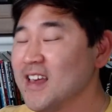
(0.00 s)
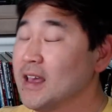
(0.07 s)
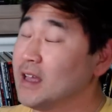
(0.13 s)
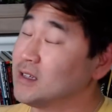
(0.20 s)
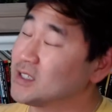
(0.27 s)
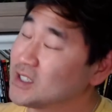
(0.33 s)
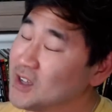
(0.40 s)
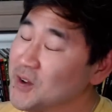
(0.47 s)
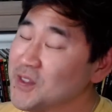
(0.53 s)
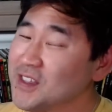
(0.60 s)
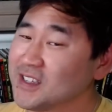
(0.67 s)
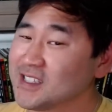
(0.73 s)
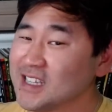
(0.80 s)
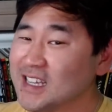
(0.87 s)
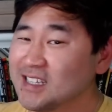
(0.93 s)
And so
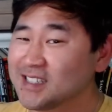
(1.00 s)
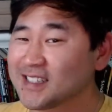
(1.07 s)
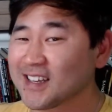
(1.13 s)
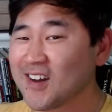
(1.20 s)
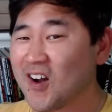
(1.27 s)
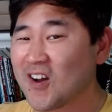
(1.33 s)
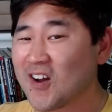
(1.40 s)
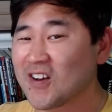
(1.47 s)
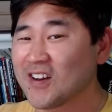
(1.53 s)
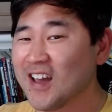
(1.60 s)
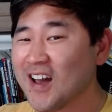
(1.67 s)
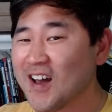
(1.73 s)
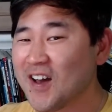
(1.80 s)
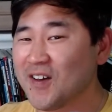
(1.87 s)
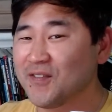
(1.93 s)
this is the card
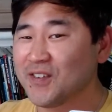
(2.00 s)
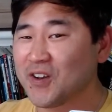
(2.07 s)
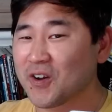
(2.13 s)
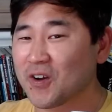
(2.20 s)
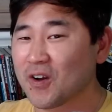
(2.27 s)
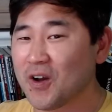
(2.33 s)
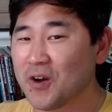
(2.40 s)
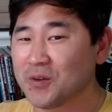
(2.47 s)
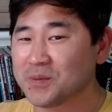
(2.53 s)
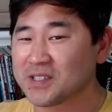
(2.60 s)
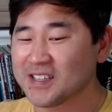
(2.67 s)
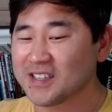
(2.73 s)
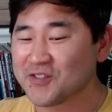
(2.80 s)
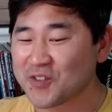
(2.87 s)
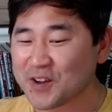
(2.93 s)
of your
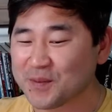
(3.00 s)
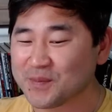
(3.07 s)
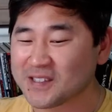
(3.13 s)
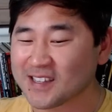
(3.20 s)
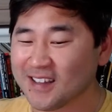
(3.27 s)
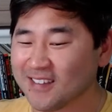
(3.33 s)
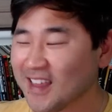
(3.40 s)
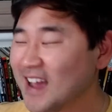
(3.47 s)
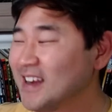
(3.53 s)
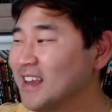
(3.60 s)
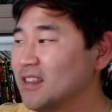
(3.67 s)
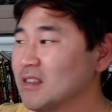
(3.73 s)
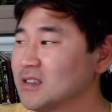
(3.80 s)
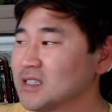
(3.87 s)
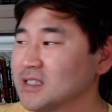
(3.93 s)
hopes and dreams
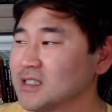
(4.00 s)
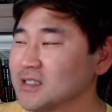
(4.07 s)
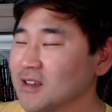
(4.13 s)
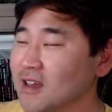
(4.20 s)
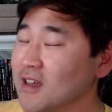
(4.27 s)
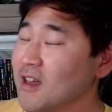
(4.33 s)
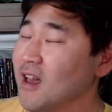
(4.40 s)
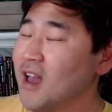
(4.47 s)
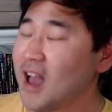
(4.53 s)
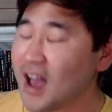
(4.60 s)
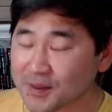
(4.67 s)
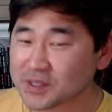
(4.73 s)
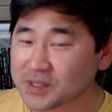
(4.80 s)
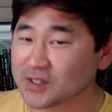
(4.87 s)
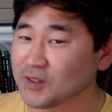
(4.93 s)
aligning. This is
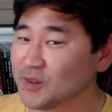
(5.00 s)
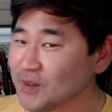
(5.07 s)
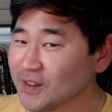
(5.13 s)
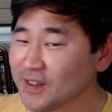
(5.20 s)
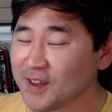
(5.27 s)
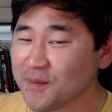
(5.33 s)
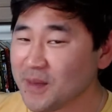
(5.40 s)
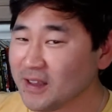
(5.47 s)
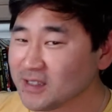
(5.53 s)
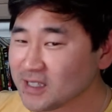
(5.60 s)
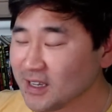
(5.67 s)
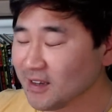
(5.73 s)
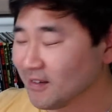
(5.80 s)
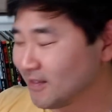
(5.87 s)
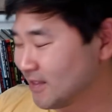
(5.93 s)
absolutely
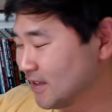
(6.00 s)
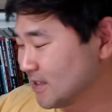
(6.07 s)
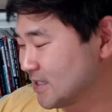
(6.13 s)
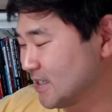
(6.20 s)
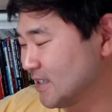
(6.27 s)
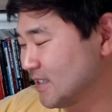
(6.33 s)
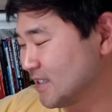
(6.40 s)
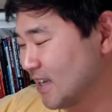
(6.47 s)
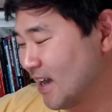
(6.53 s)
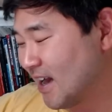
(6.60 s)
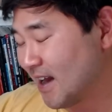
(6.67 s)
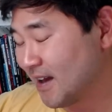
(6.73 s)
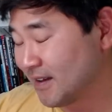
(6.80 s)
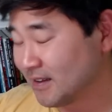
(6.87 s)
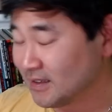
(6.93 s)
amazing. This is
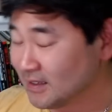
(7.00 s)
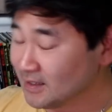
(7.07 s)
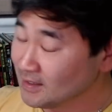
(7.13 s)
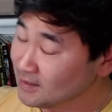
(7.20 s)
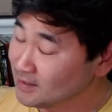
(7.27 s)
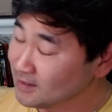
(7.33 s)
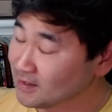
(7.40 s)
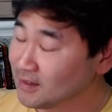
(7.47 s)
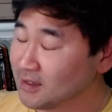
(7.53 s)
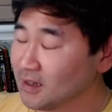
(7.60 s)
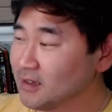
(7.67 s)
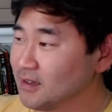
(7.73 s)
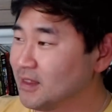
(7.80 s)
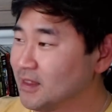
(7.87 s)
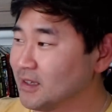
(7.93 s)

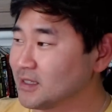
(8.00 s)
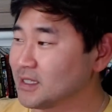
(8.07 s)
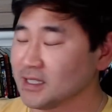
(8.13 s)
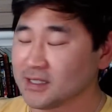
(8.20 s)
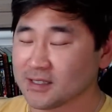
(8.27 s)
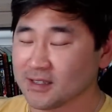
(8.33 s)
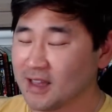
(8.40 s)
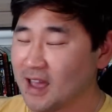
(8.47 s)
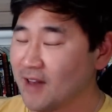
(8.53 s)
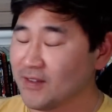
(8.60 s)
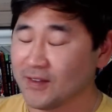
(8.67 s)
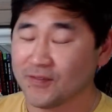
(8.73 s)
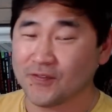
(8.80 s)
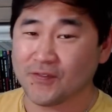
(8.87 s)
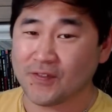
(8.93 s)
this is
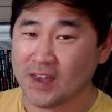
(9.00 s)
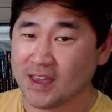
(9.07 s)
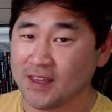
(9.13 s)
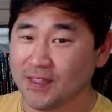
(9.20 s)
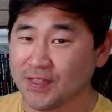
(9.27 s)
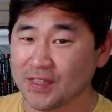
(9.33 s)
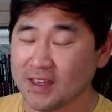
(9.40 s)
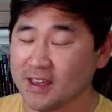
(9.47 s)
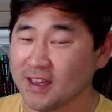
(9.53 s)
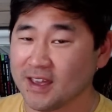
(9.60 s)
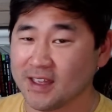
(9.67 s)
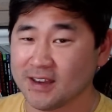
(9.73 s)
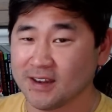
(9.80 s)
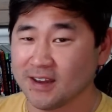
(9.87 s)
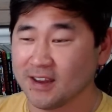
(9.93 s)
having faith
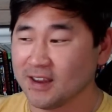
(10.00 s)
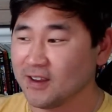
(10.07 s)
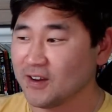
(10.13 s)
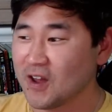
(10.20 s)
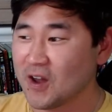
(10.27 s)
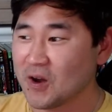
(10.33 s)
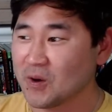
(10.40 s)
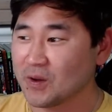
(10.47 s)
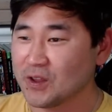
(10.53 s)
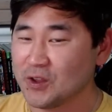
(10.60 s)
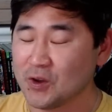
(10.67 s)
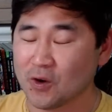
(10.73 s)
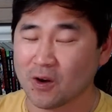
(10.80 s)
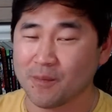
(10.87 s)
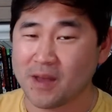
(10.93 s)
in, you know,
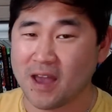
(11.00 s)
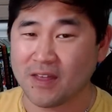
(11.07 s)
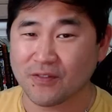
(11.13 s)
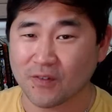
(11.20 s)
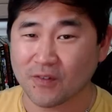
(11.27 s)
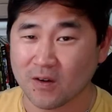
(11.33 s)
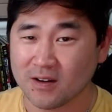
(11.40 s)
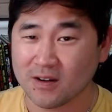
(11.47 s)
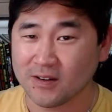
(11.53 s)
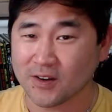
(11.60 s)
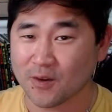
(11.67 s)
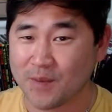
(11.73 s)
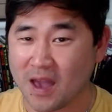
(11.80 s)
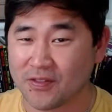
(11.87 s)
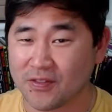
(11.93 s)
your path forward,
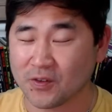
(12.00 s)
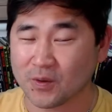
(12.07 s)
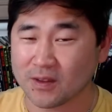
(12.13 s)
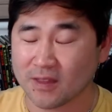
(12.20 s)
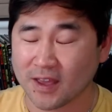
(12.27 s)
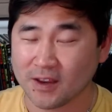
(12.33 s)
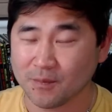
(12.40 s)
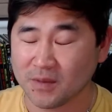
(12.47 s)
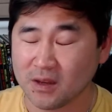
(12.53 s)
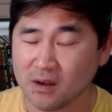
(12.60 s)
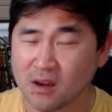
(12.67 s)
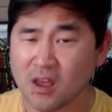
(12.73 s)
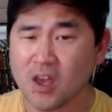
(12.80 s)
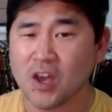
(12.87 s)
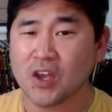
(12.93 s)
your path to
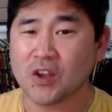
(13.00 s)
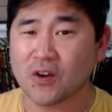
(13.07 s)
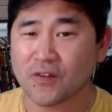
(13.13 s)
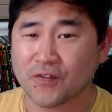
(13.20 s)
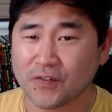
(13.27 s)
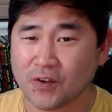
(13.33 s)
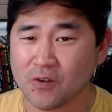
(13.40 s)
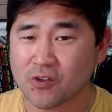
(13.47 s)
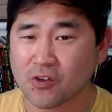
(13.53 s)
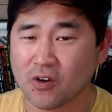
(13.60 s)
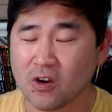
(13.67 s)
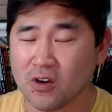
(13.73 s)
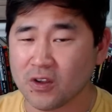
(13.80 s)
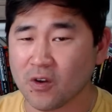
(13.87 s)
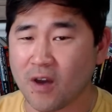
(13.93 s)
enlightenment, your
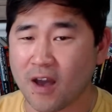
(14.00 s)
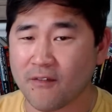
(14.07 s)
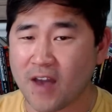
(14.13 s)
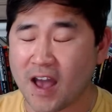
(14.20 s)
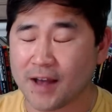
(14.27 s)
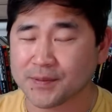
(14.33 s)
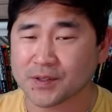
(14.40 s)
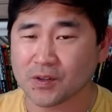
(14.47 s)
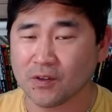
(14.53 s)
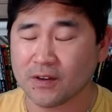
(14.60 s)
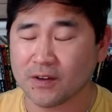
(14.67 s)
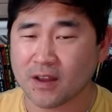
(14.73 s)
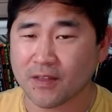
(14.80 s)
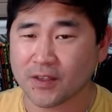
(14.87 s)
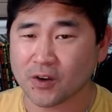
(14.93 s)
future. You have
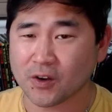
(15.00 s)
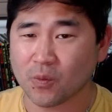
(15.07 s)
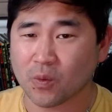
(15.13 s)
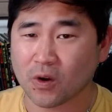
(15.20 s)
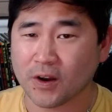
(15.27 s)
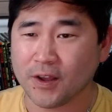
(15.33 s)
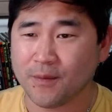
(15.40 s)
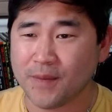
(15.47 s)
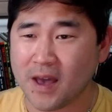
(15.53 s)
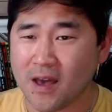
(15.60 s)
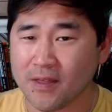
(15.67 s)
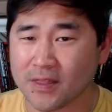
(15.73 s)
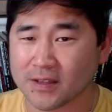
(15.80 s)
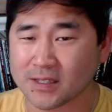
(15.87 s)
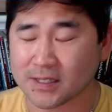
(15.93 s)
absolutely nothing to worry
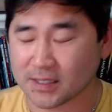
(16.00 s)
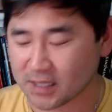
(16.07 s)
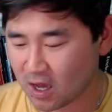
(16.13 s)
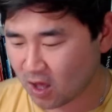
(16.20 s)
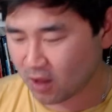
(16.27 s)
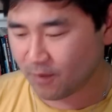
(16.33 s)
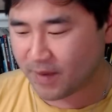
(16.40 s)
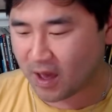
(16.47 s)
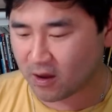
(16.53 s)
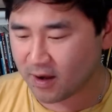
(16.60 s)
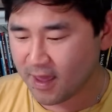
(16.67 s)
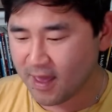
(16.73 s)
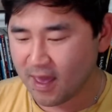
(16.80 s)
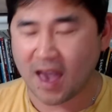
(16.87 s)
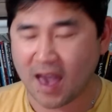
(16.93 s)
about. This is all about
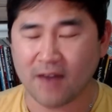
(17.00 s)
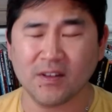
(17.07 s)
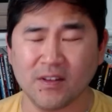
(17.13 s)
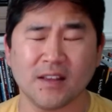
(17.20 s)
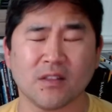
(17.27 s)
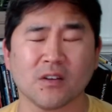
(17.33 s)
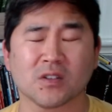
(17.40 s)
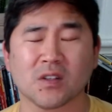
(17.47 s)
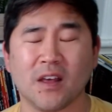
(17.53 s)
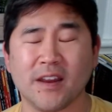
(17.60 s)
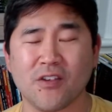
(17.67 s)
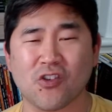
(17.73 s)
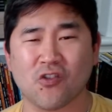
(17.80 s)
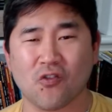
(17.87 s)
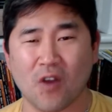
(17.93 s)
having, there's a lot
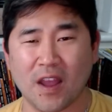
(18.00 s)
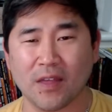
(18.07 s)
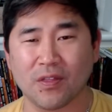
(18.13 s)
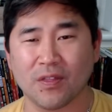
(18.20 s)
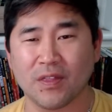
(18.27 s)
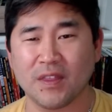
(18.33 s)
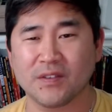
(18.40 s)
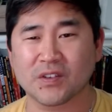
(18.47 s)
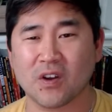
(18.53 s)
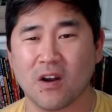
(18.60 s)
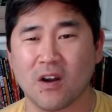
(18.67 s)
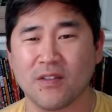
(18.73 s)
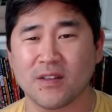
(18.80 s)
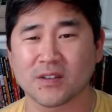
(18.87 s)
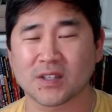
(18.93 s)
of strength in this
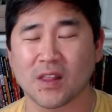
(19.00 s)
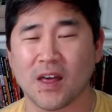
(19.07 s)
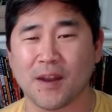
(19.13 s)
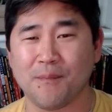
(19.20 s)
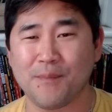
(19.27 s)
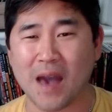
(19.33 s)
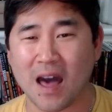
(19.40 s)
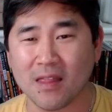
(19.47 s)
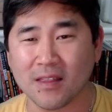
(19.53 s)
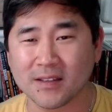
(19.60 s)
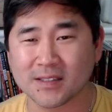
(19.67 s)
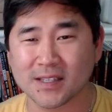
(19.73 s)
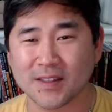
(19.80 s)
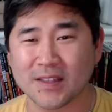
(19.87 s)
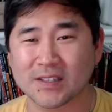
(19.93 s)
card. There's a lot of
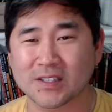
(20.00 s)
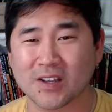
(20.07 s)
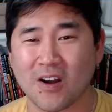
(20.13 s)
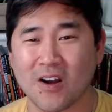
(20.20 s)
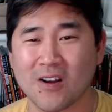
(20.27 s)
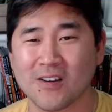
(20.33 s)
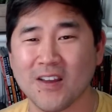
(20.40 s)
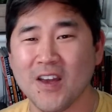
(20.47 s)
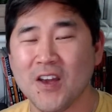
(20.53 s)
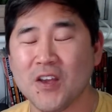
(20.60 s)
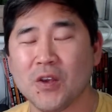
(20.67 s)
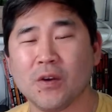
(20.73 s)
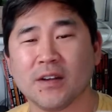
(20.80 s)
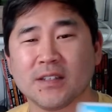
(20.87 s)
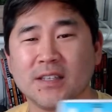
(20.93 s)
balance in this card.
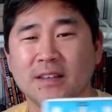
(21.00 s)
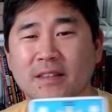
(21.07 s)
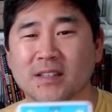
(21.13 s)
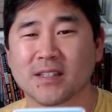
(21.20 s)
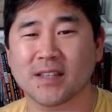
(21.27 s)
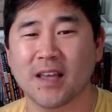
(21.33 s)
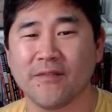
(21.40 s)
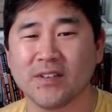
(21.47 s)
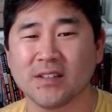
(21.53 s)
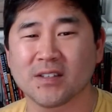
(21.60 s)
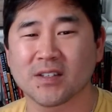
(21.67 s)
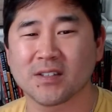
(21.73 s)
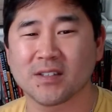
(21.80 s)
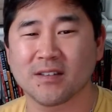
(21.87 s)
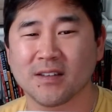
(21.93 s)
You can see the seven
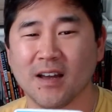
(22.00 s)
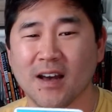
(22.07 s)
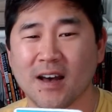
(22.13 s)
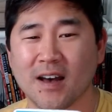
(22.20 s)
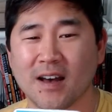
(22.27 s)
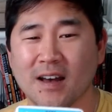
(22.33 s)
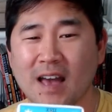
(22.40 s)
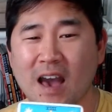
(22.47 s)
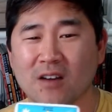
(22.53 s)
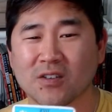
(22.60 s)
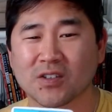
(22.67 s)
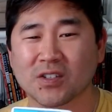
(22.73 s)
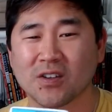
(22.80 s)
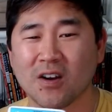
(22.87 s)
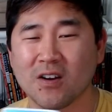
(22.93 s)
outer
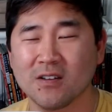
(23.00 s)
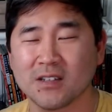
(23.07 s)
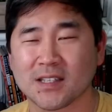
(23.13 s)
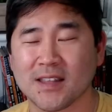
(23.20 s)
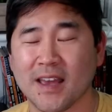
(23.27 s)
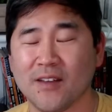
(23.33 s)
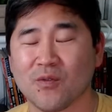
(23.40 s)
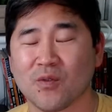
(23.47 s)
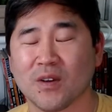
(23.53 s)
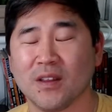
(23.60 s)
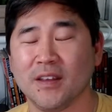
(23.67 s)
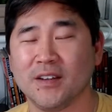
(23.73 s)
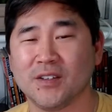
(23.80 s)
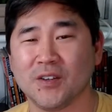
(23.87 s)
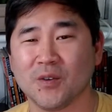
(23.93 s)
stars. They
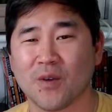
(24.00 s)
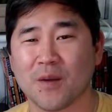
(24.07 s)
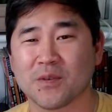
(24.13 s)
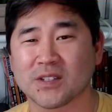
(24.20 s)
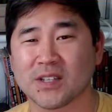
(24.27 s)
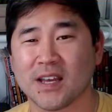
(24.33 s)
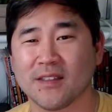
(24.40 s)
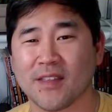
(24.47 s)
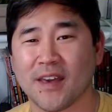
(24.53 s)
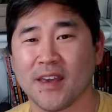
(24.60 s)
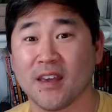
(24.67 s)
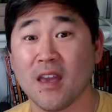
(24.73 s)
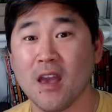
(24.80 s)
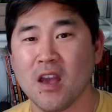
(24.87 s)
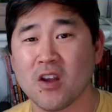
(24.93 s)
really do represent
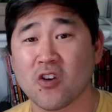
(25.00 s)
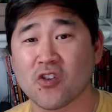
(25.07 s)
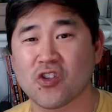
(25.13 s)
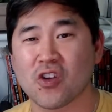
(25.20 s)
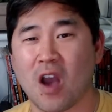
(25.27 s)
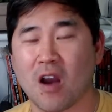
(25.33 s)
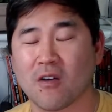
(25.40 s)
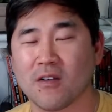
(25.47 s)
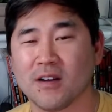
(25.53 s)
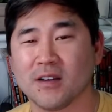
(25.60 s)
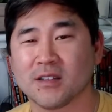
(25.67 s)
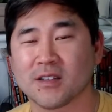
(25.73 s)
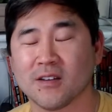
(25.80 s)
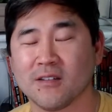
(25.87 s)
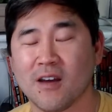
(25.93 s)
like your
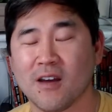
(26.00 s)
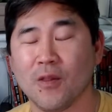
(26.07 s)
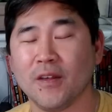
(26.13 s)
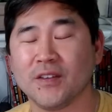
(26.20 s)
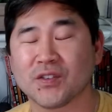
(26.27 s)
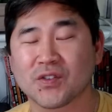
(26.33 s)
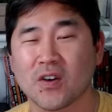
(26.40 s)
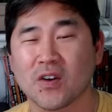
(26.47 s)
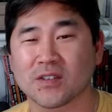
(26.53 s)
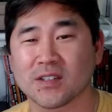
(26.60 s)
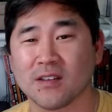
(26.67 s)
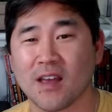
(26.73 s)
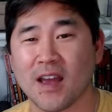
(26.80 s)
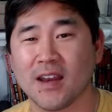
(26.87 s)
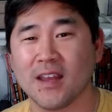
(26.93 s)
chakras. So not only stars
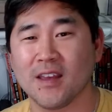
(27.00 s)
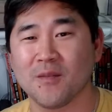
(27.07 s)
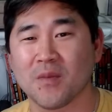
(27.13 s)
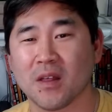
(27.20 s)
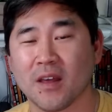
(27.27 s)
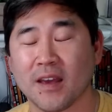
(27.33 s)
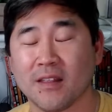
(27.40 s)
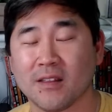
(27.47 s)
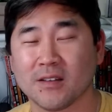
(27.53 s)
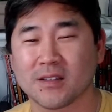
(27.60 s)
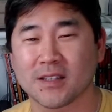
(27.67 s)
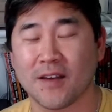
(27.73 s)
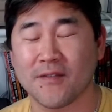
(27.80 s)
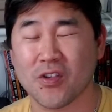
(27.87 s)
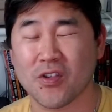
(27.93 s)
aligning, but like the
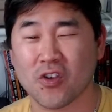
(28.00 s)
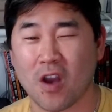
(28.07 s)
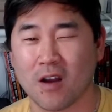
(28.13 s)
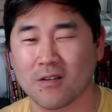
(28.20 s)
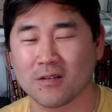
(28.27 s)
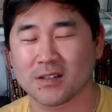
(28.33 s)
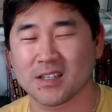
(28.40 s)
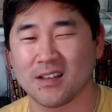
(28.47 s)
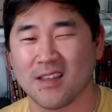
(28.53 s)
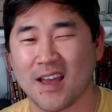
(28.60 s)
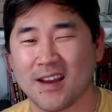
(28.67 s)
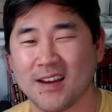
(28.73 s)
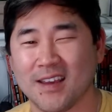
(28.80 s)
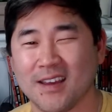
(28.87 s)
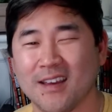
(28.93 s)
seven chakras
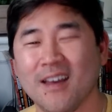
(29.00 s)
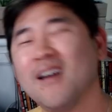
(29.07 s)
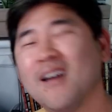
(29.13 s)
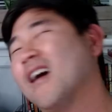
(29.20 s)
aligning.